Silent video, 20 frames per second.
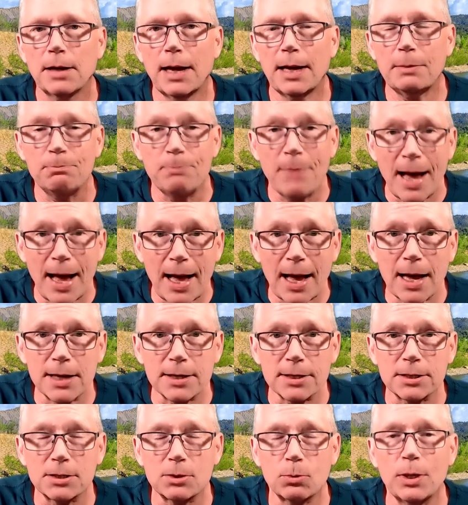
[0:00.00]
At
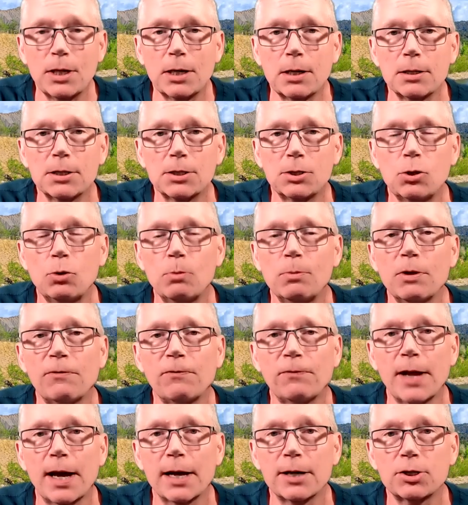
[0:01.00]
Mass, we consume the
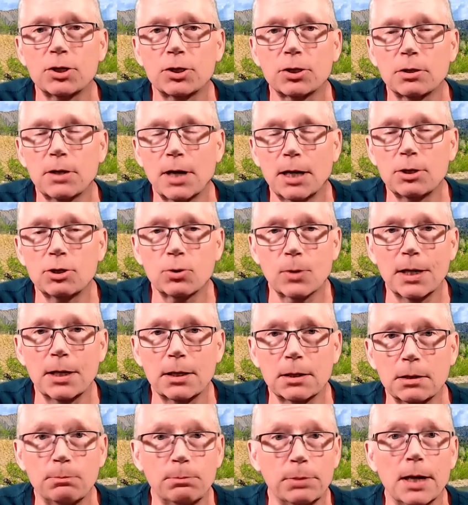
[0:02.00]
flesh and
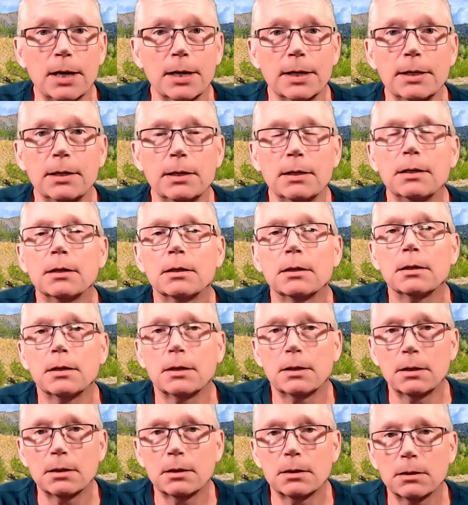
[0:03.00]
drink the blood
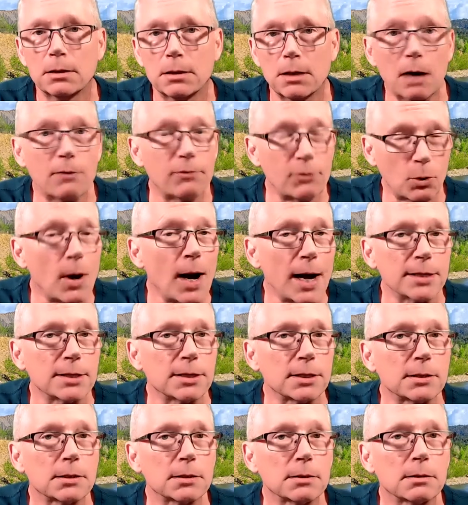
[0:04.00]
of
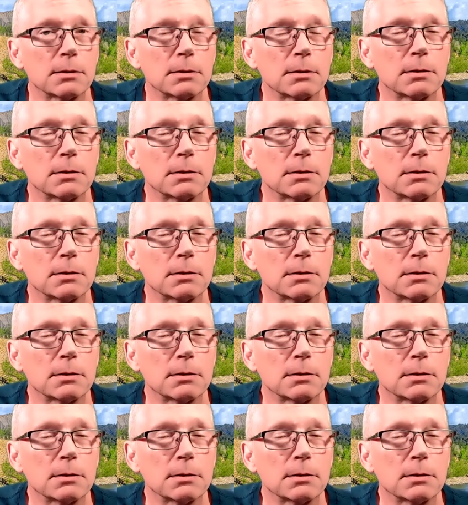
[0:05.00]
Christ,